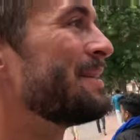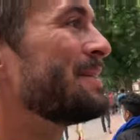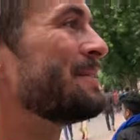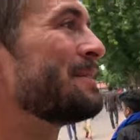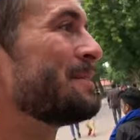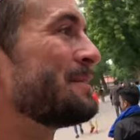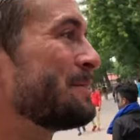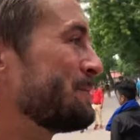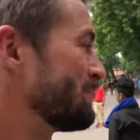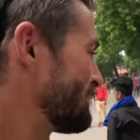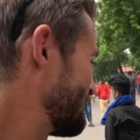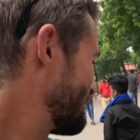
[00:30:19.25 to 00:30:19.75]
she
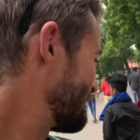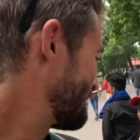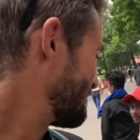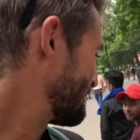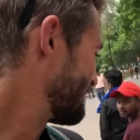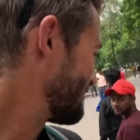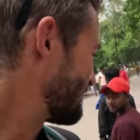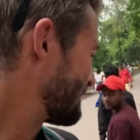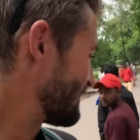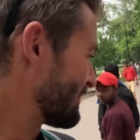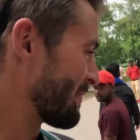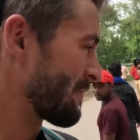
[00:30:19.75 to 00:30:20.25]
just got kicked
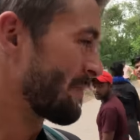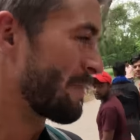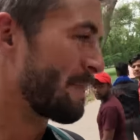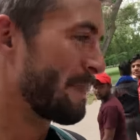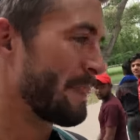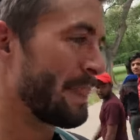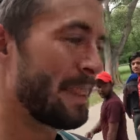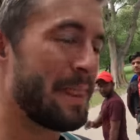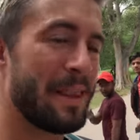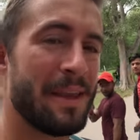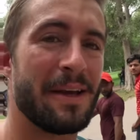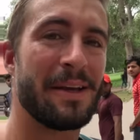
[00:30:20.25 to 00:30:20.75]
out of the photos
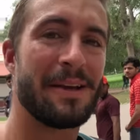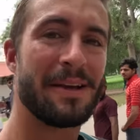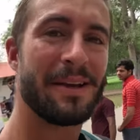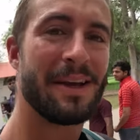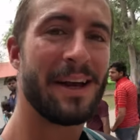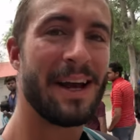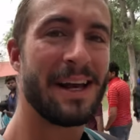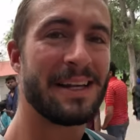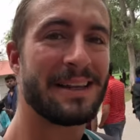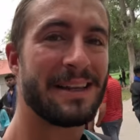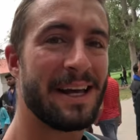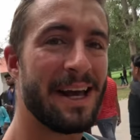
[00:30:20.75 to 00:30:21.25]
eventually.
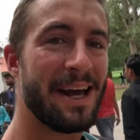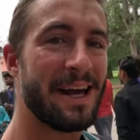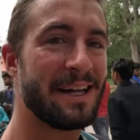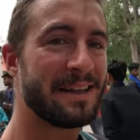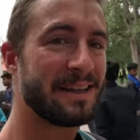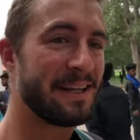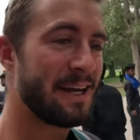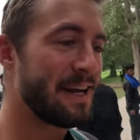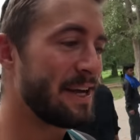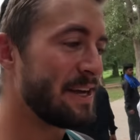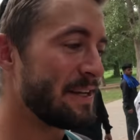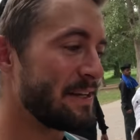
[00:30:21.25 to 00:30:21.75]
They're at, like, the, yeah.
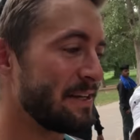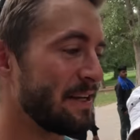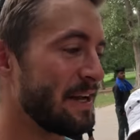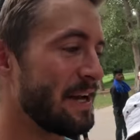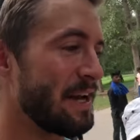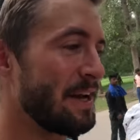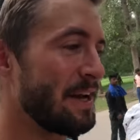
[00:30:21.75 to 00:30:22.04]
at the end,